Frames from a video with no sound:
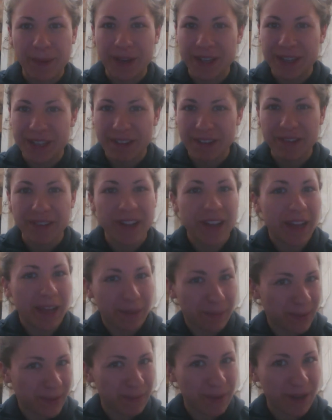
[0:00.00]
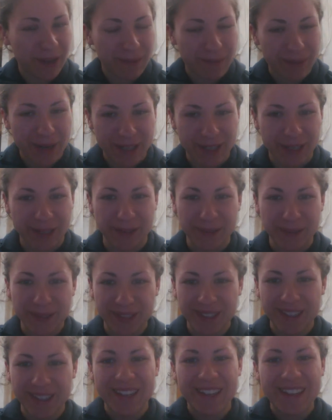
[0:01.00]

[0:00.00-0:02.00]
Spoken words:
but it definitely keeps me on my toes.